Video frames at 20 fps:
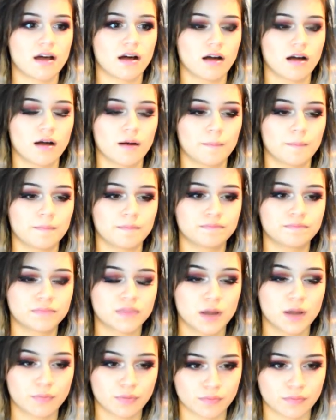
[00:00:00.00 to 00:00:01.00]
um,
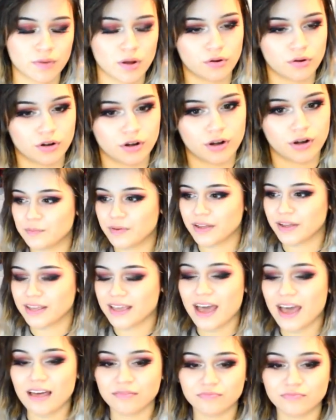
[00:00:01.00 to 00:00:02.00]
a promoter. But
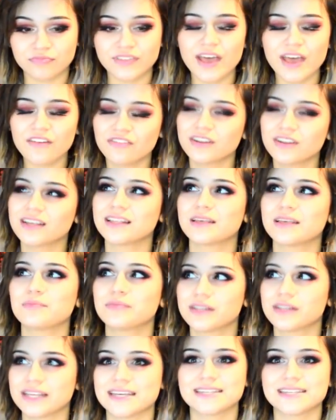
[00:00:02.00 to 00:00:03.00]
yeah, definitely
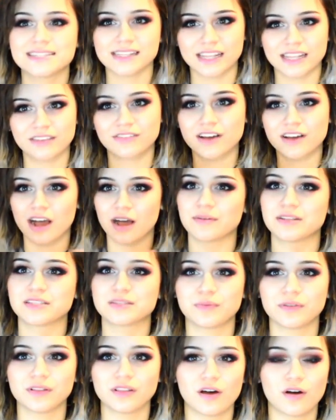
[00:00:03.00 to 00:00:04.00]
please leave
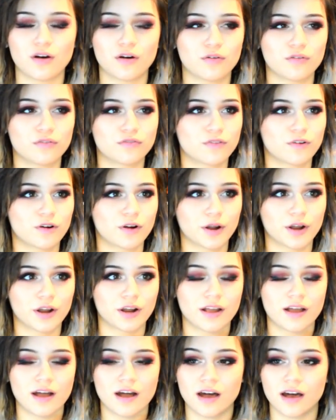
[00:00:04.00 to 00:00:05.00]
comments below
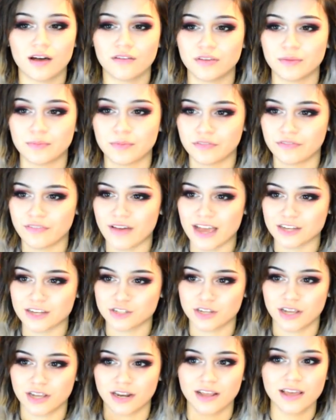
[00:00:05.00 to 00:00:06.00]
for uh, VP
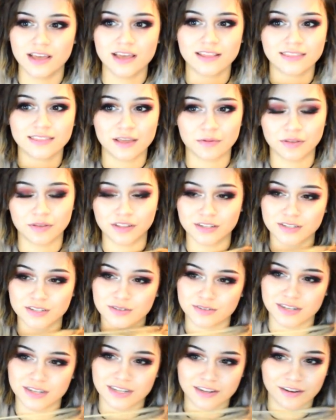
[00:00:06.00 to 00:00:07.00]
Fashion. They really
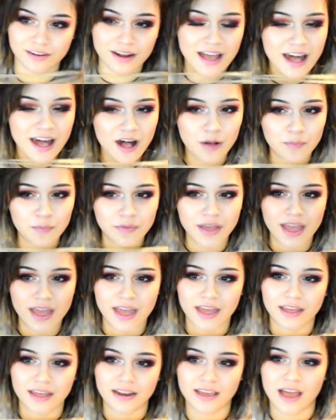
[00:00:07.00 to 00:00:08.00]
do need your help
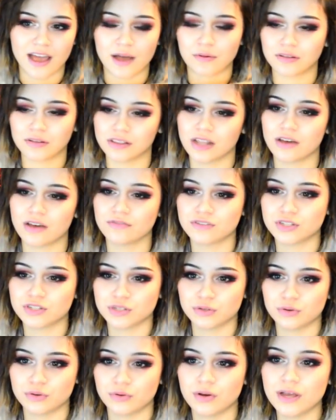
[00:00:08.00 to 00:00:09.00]
and I would love
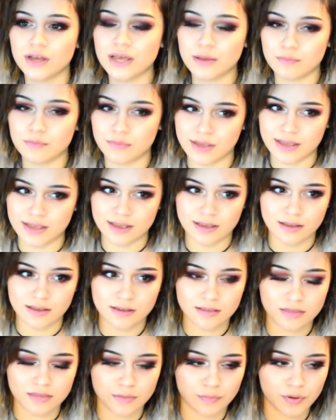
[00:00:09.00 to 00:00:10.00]
to
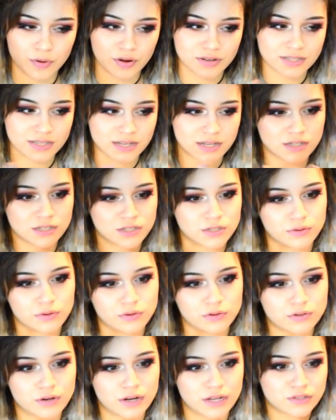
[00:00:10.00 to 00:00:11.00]
be the person
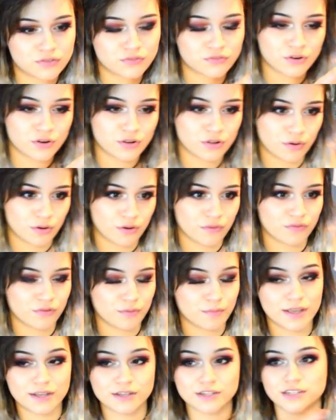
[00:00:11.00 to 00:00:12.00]
to transfer your
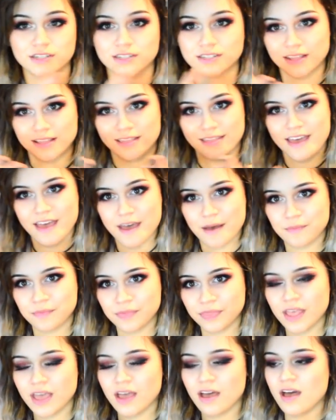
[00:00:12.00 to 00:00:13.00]
information to
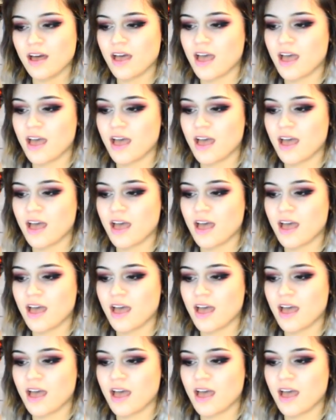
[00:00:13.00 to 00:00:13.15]
them